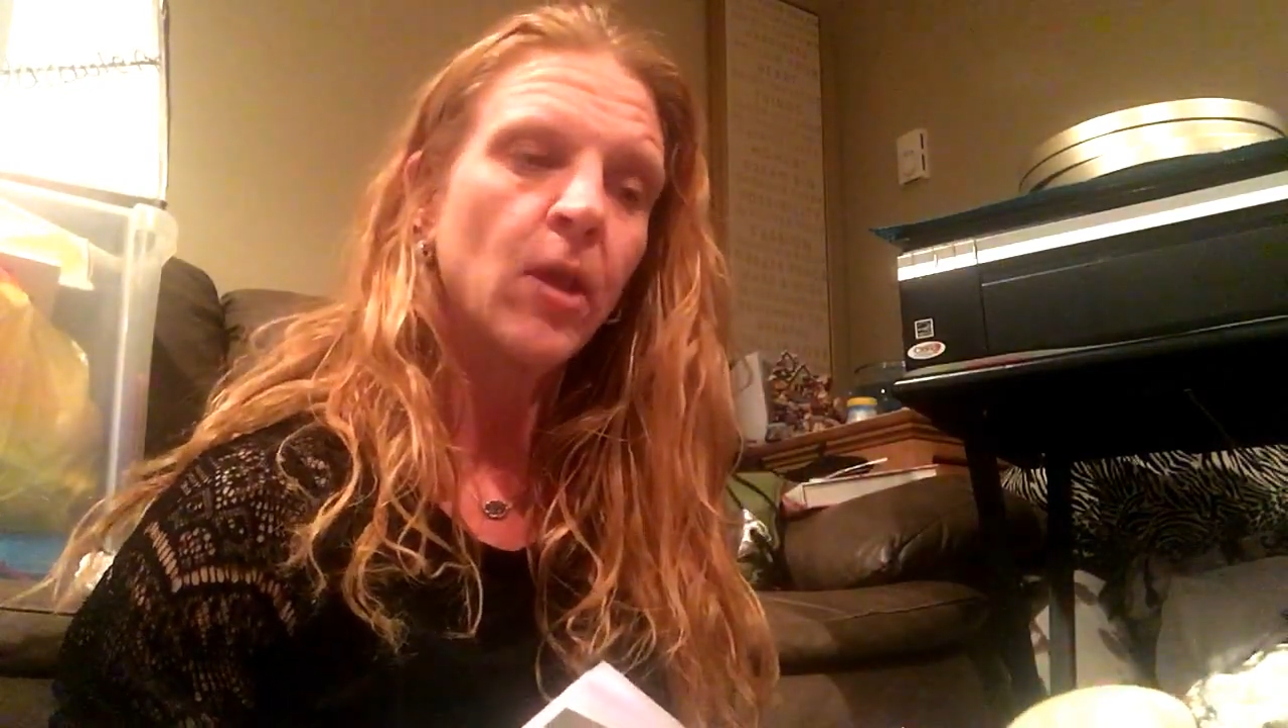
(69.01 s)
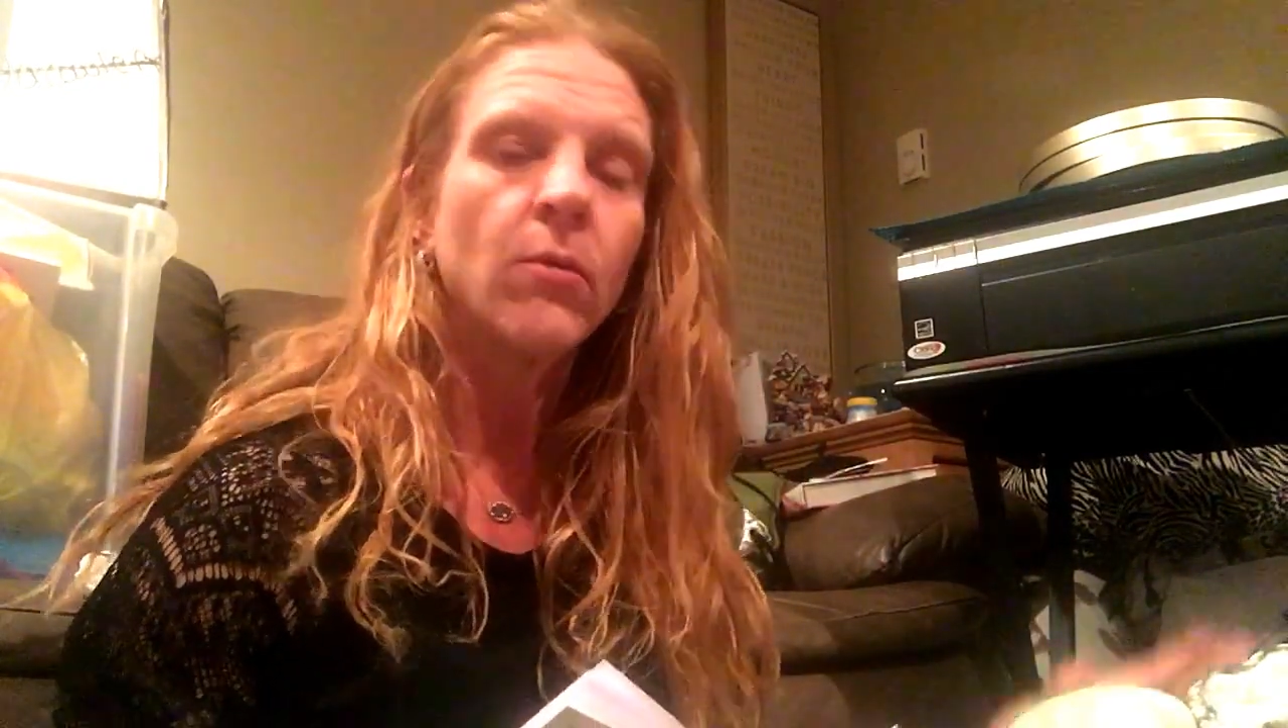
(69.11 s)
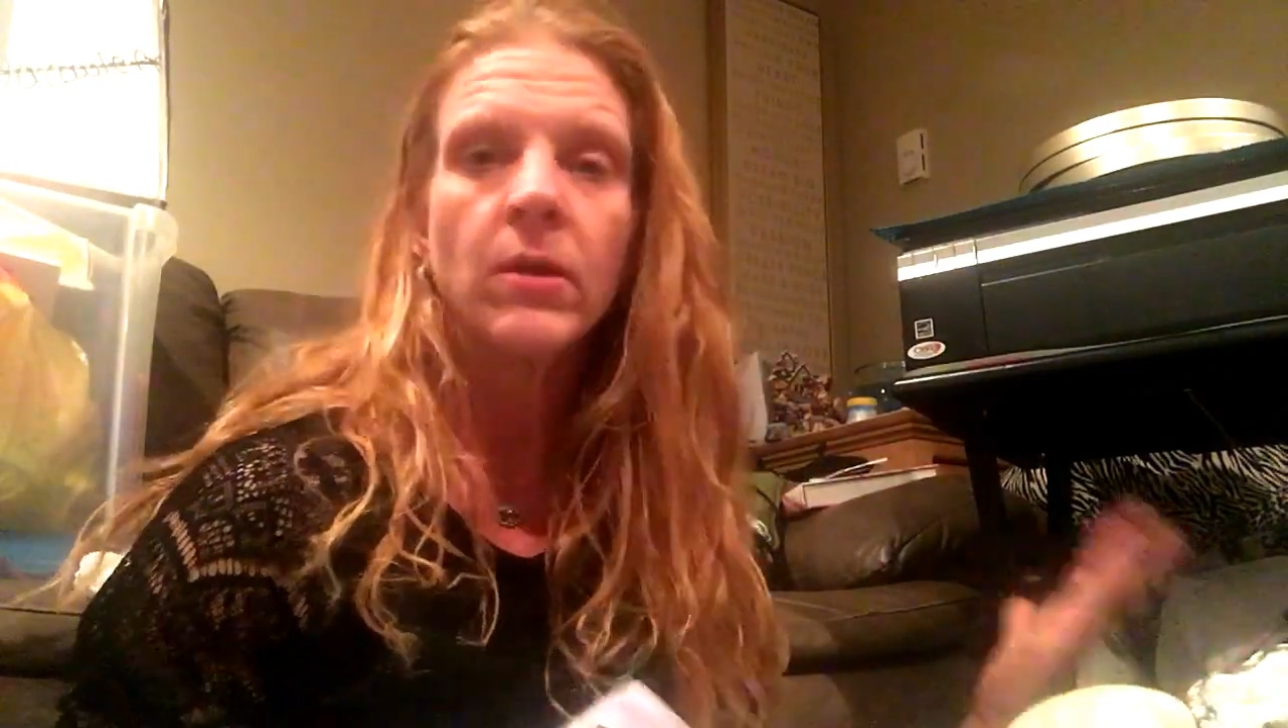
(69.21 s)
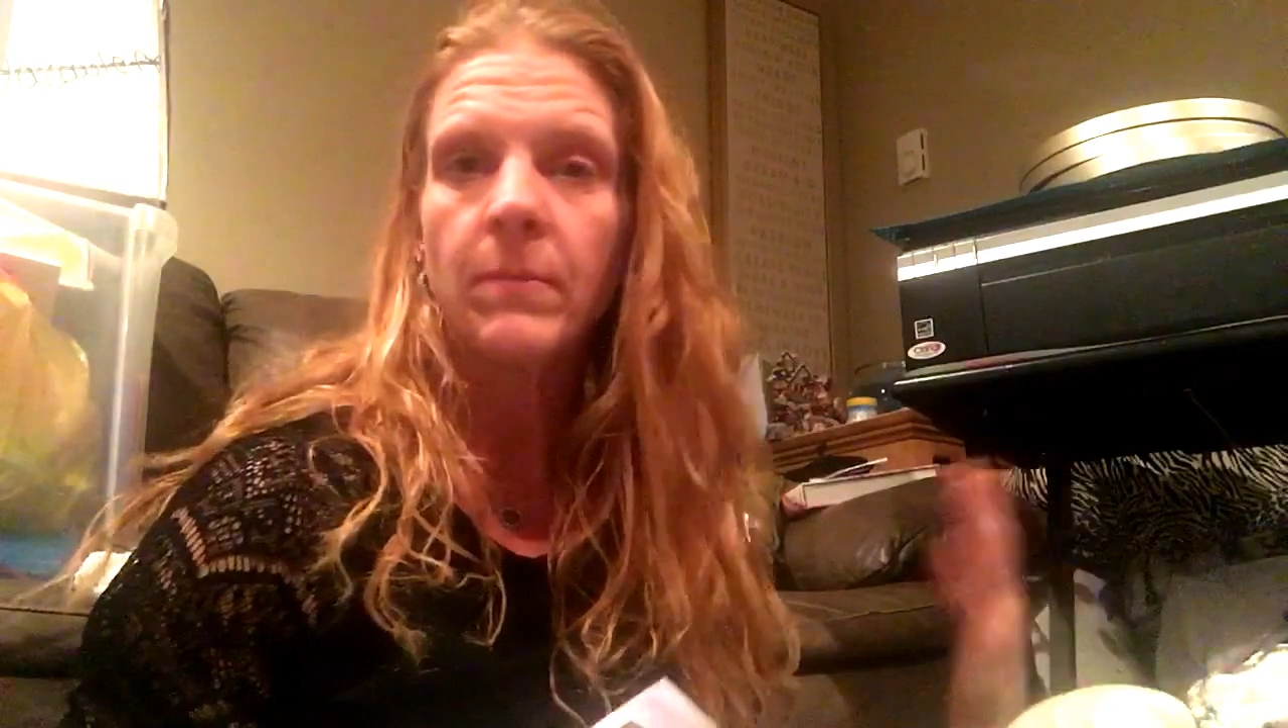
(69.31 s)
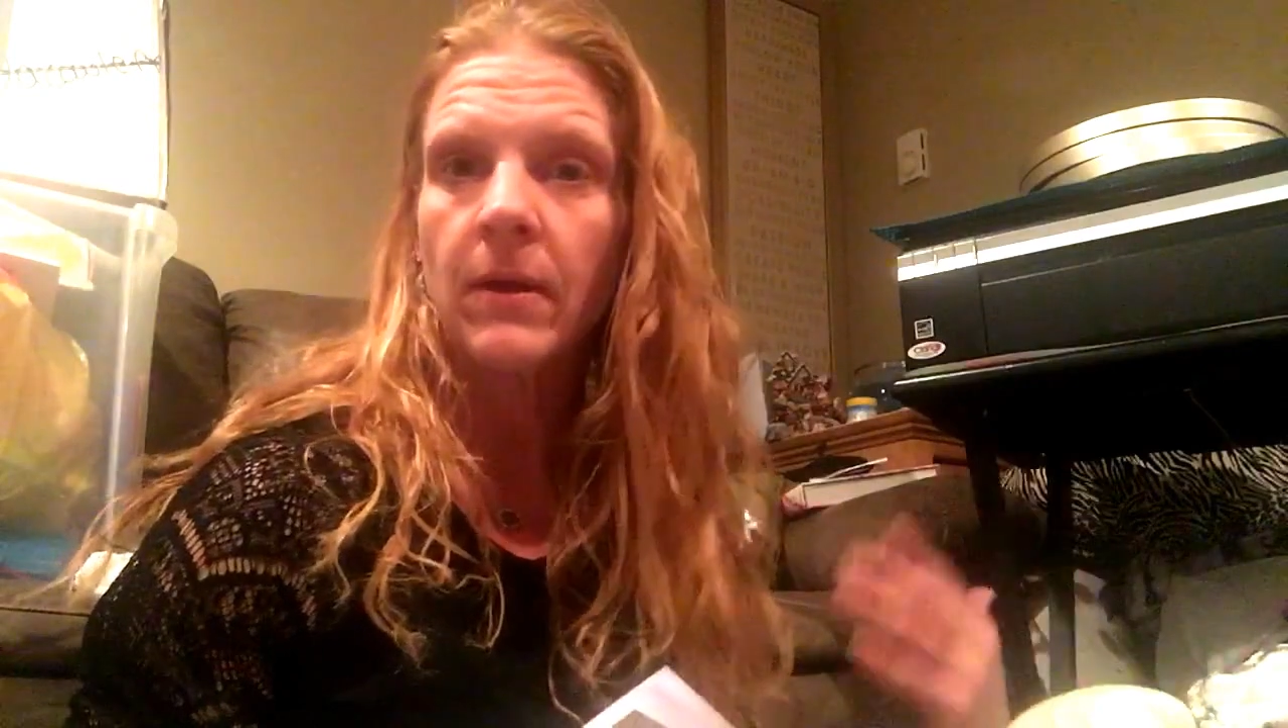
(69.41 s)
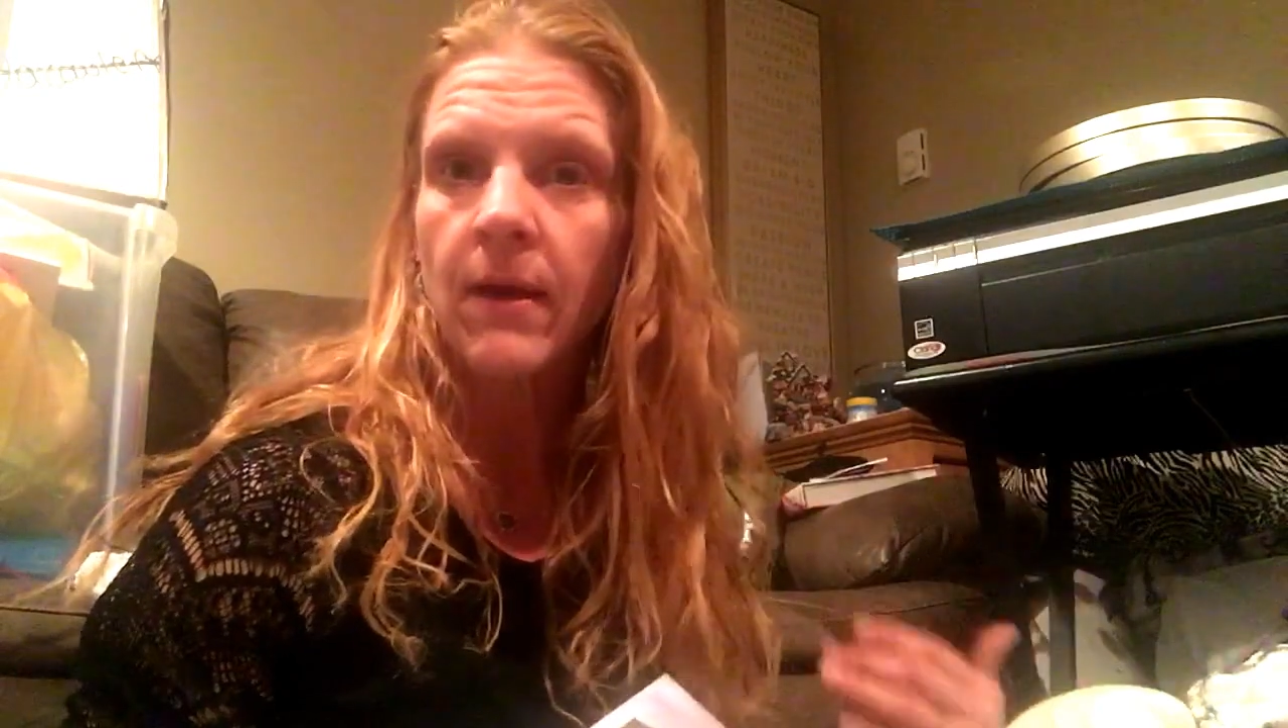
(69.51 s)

going to be